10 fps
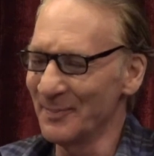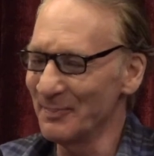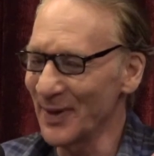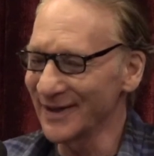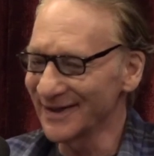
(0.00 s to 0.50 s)

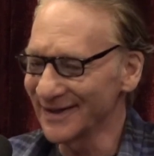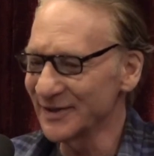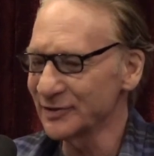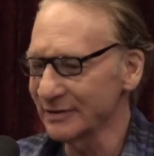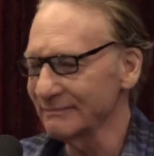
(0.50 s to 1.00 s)
But
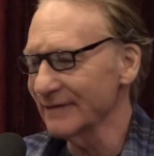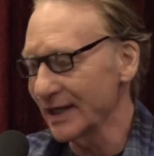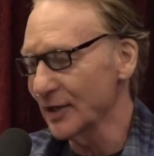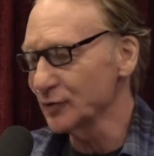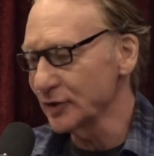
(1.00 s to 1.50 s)
I
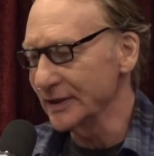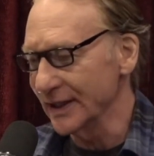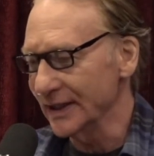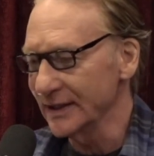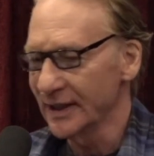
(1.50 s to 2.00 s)
know she
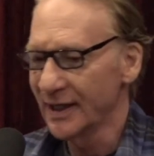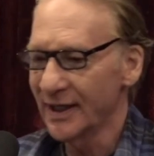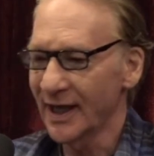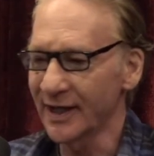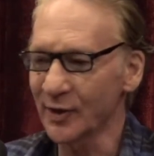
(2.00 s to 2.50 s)
did,
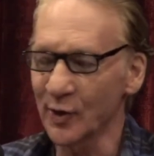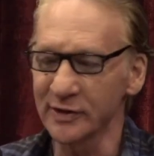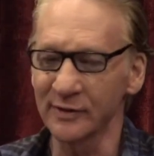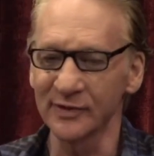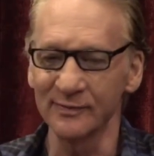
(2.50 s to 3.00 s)
and of
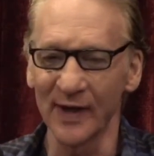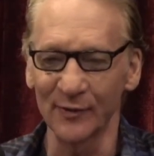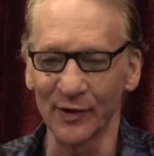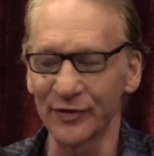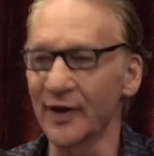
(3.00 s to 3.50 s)
course it was met
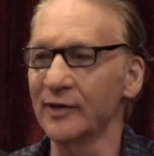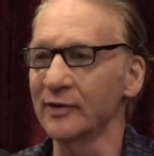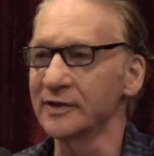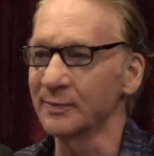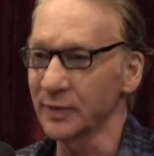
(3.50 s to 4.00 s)
with
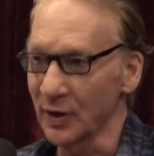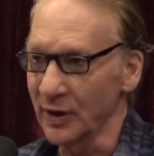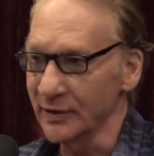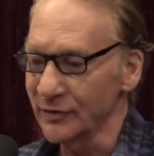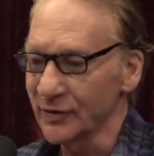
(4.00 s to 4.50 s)
thunderous
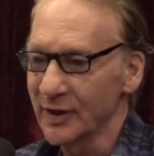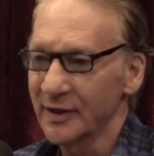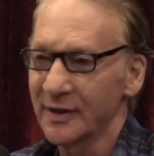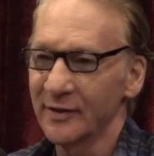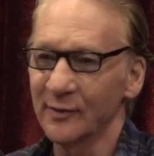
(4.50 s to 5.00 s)
applause,
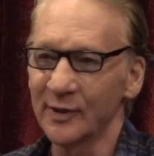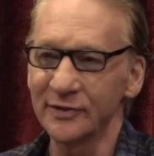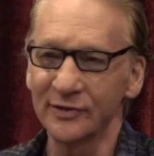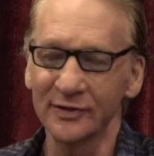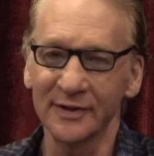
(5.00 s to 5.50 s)
which
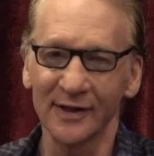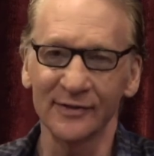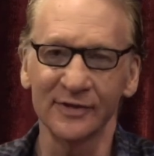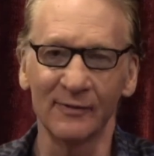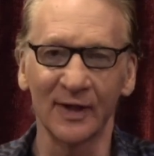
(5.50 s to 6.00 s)
should tell you
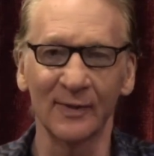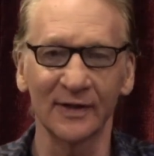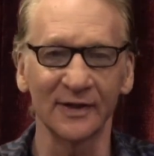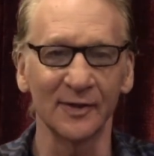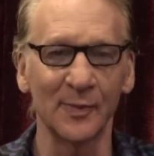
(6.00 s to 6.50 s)
something
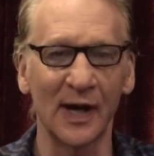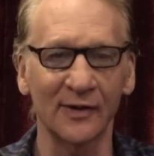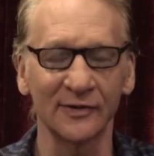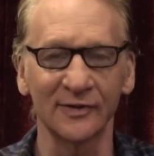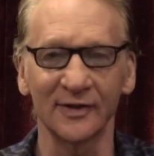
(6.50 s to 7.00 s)
about the
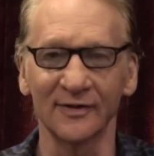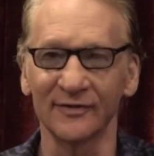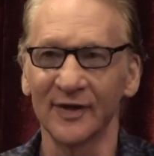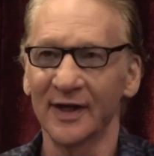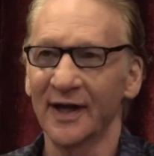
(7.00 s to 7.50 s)
hypocrisy of
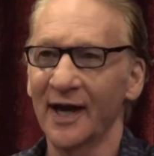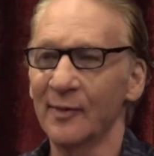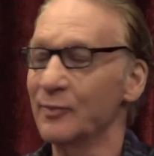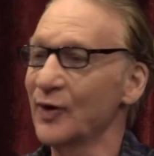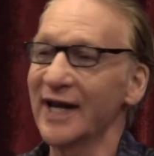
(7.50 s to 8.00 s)
how
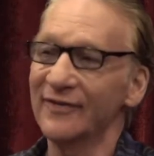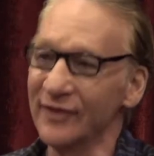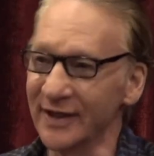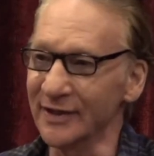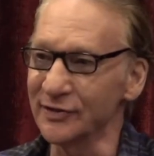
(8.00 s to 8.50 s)
brave
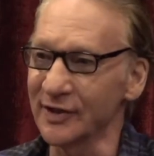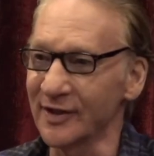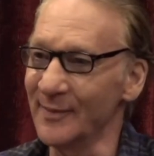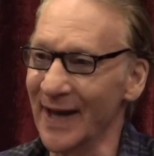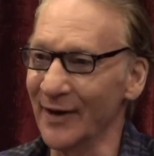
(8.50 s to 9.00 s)
it is to
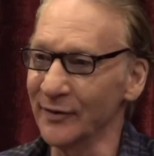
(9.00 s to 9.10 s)
come out.